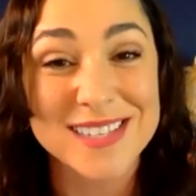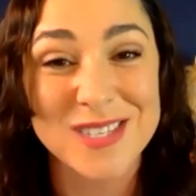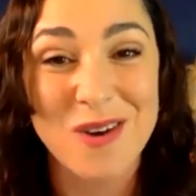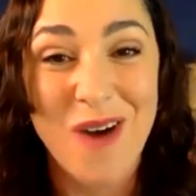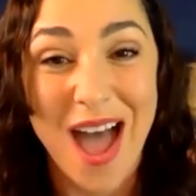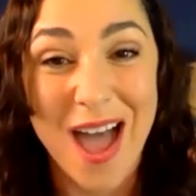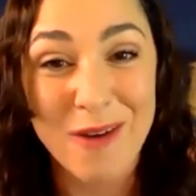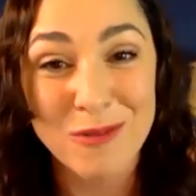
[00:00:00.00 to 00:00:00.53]

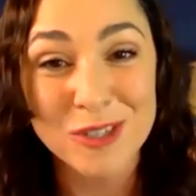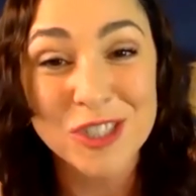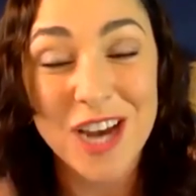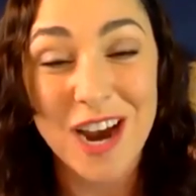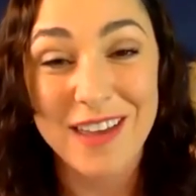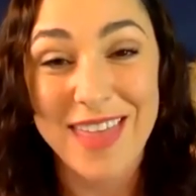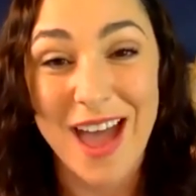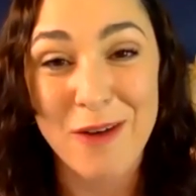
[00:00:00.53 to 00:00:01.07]
So I will
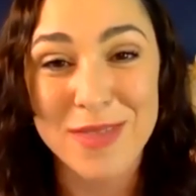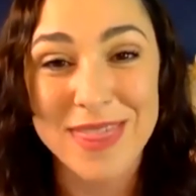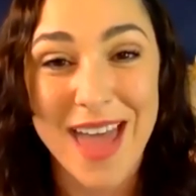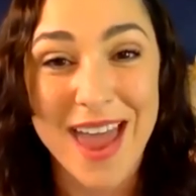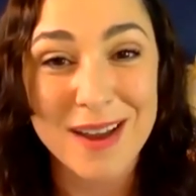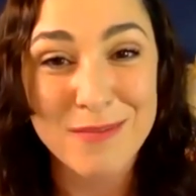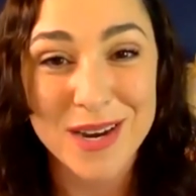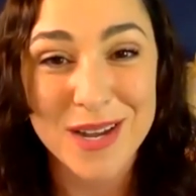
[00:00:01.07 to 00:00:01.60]
share that with
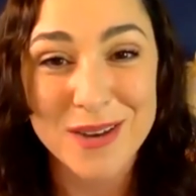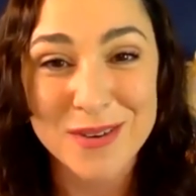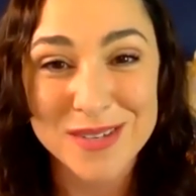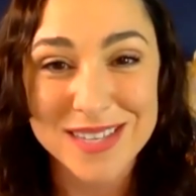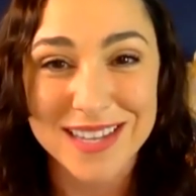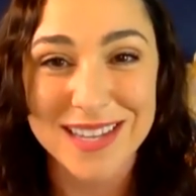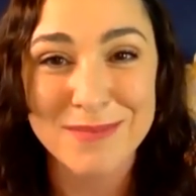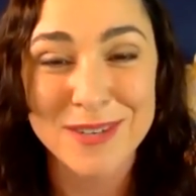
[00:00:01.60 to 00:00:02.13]
anybody
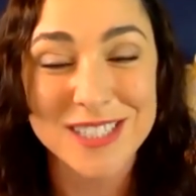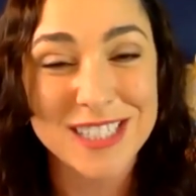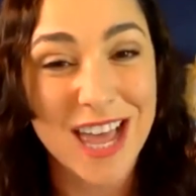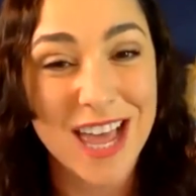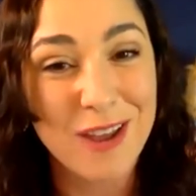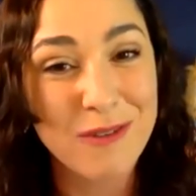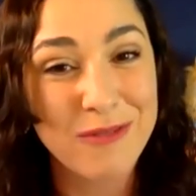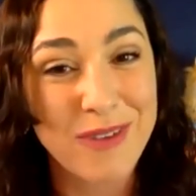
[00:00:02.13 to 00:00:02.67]
who's a
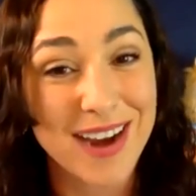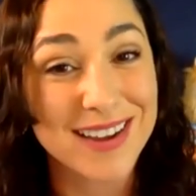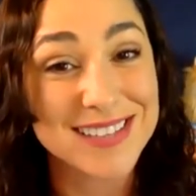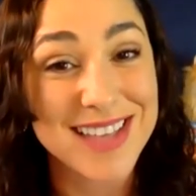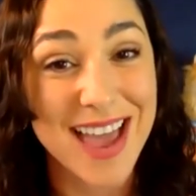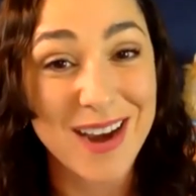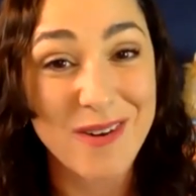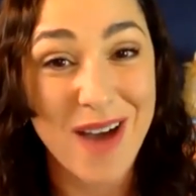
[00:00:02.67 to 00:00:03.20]
limoncello fan
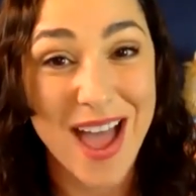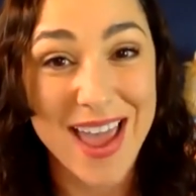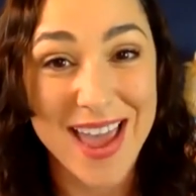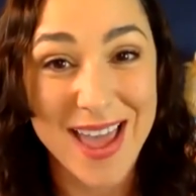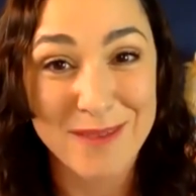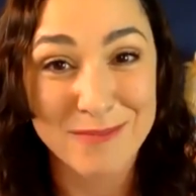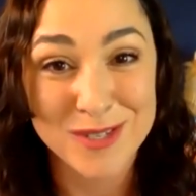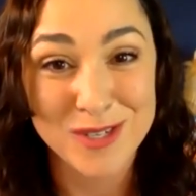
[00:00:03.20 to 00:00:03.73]
because I know I
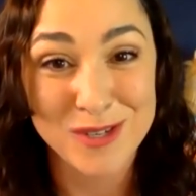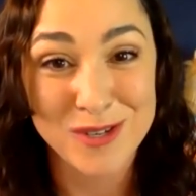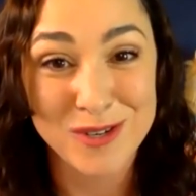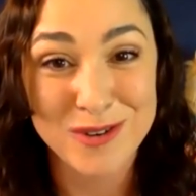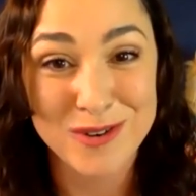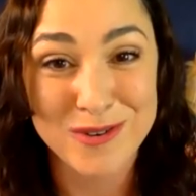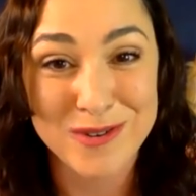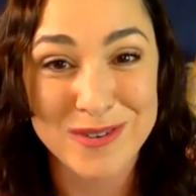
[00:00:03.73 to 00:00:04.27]
am
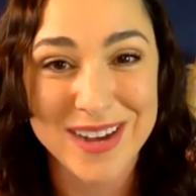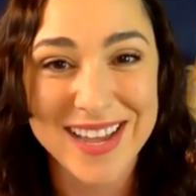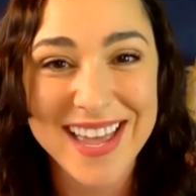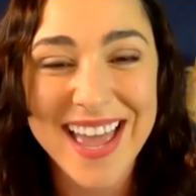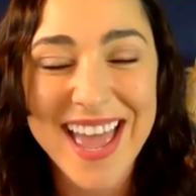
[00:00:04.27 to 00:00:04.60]
too.